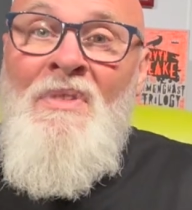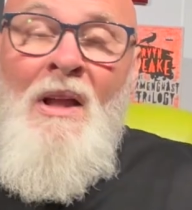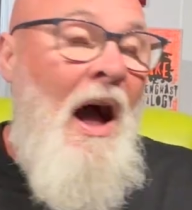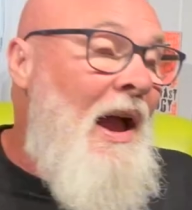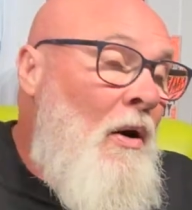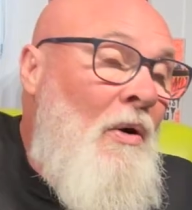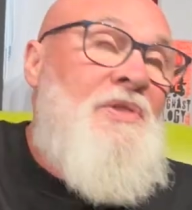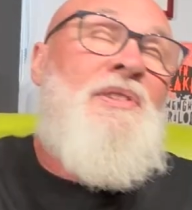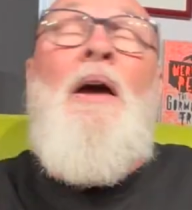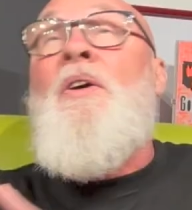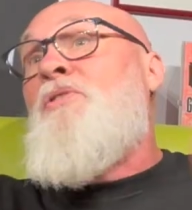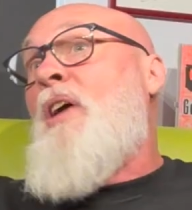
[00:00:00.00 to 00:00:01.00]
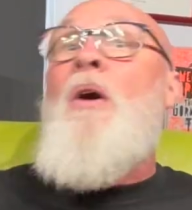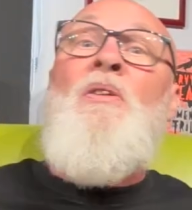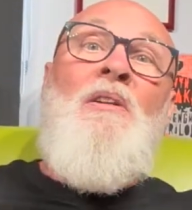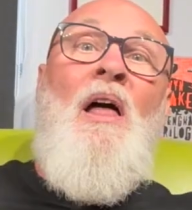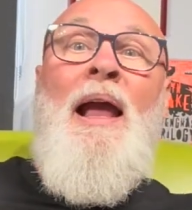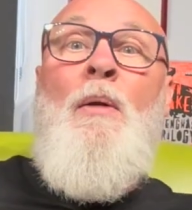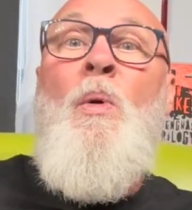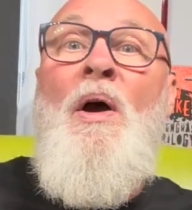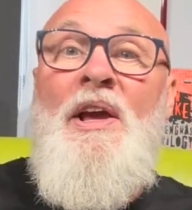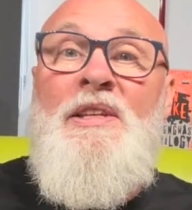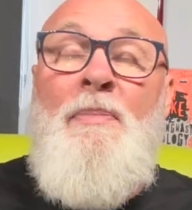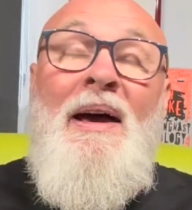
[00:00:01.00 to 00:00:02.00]
I also don't like
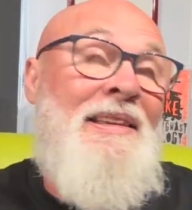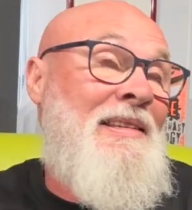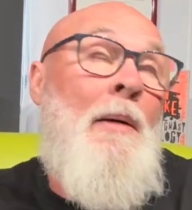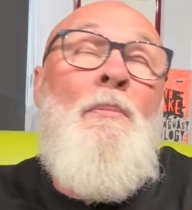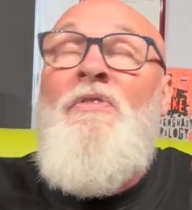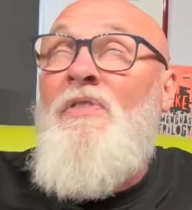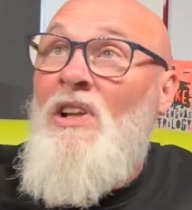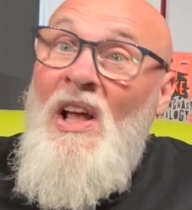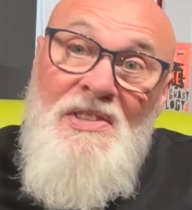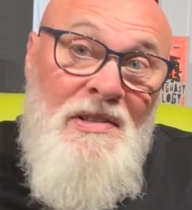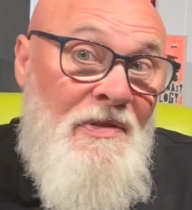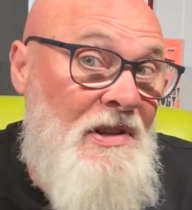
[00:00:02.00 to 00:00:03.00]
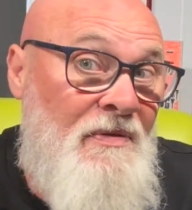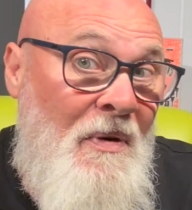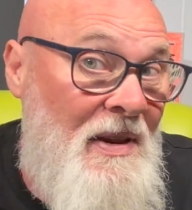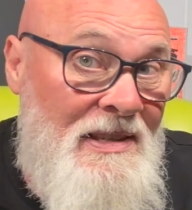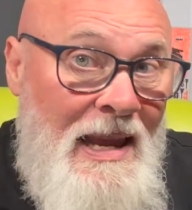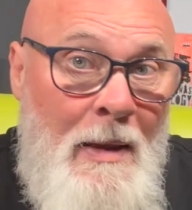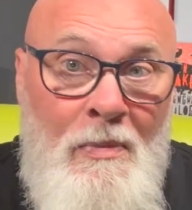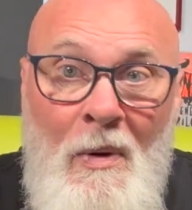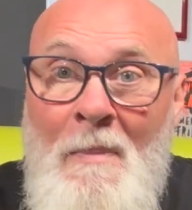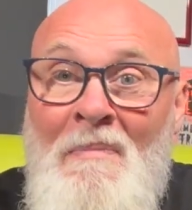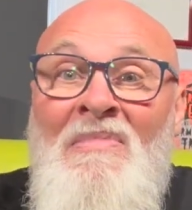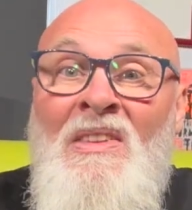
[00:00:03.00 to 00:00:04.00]
works by some philosophers, for
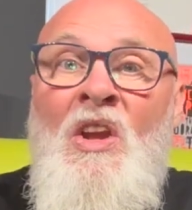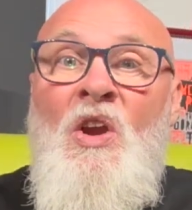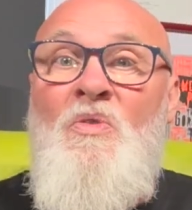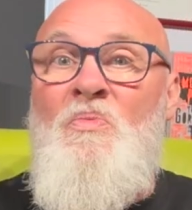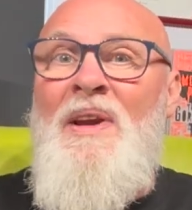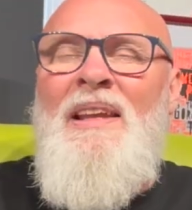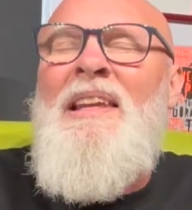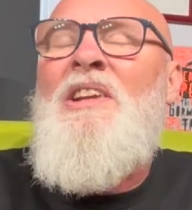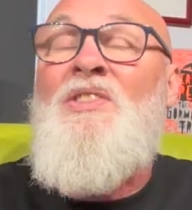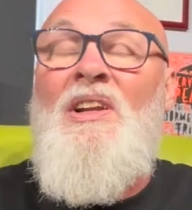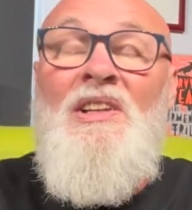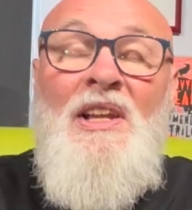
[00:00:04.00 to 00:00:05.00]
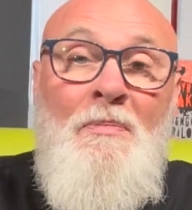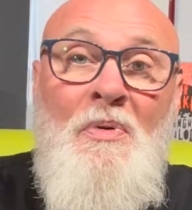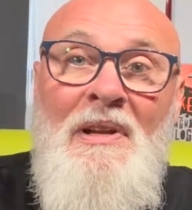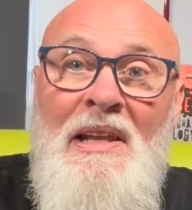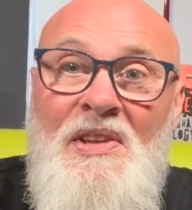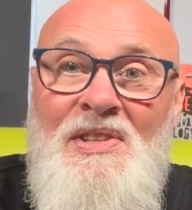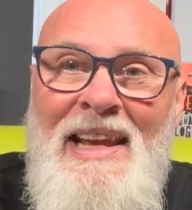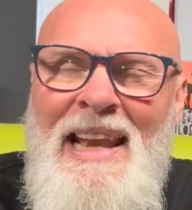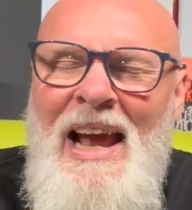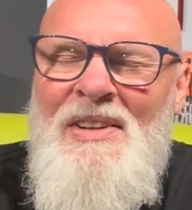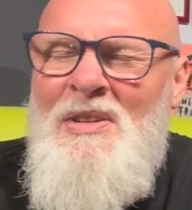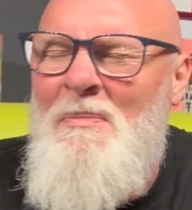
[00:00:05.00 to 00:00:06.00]
example, who really deliberately set
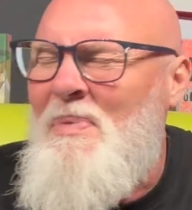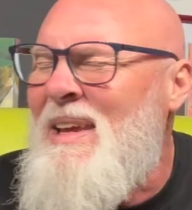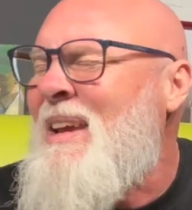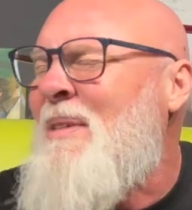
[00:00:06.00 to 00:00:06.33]
out to be